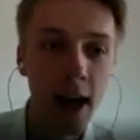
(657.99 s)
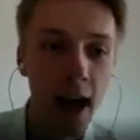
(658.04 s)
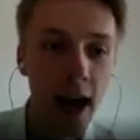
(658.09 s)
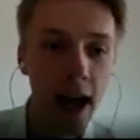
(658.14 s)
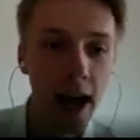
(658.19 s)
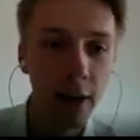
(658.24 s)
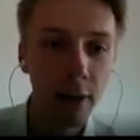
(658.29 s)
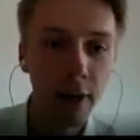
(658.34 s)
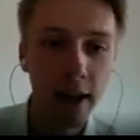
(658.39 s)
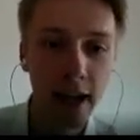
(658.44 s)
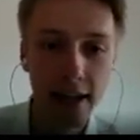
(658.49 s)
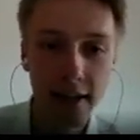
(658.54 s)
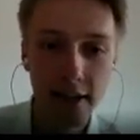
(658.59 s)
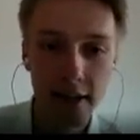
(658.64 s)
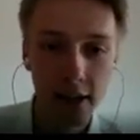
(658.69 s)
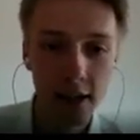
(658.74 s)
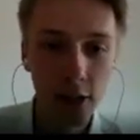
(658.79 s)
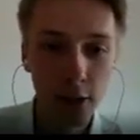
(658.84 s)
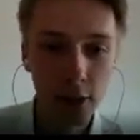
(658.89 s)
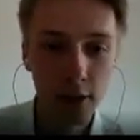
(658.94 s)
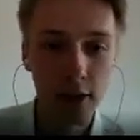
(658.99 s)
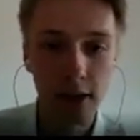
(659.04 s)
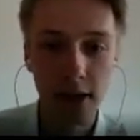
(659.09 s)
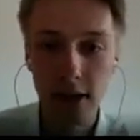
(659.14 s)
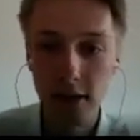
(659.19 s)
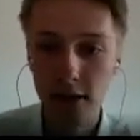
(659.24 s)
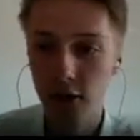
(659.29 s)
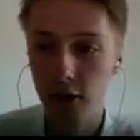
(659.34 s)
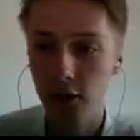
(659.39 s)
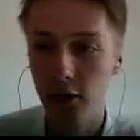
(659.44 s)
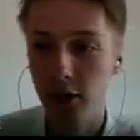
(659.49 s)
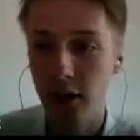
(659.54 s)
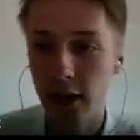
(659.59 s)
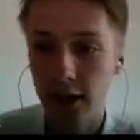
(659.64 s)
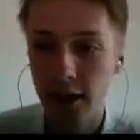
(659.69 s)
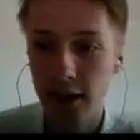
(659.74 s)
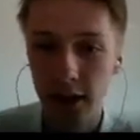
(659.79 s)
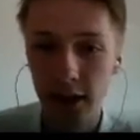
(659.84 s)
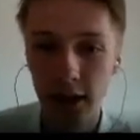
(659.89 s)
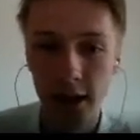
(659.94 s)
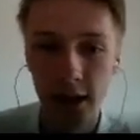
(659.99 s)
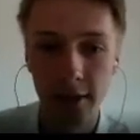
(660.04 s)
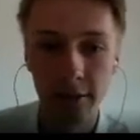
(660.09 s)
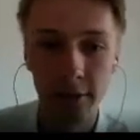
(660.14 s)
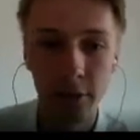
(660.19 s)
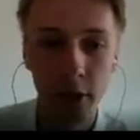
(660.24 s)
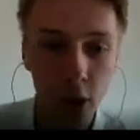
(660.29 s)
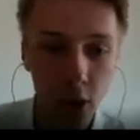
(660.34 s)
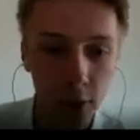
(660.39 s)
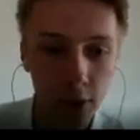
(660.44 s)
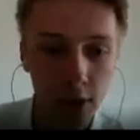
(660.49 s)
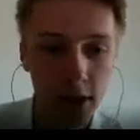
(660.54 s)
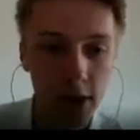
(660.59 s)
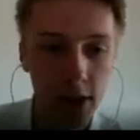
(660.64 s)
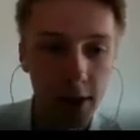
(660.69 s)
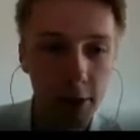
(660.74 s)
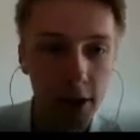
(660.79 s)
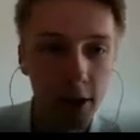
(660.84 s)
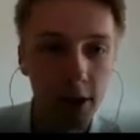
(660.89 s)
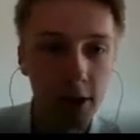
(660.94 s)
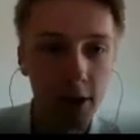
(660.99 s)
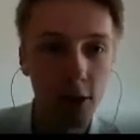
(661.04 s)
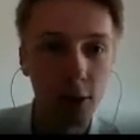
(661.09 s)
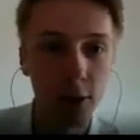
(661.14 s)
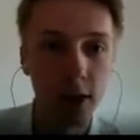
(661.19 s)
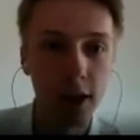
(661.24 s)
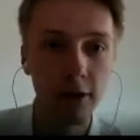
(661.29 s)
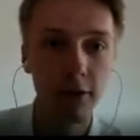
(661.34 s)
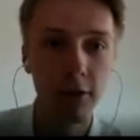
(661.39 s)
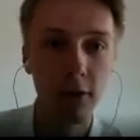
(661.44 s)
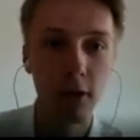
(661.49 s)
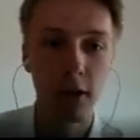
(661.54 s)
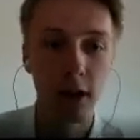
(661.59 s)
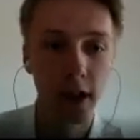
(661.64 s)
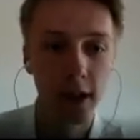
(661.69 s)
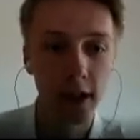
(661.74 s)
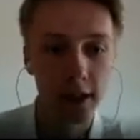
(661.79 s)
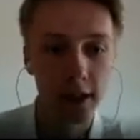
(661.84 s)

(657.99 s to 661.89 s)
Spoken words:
I will execute this short code snippet to give you a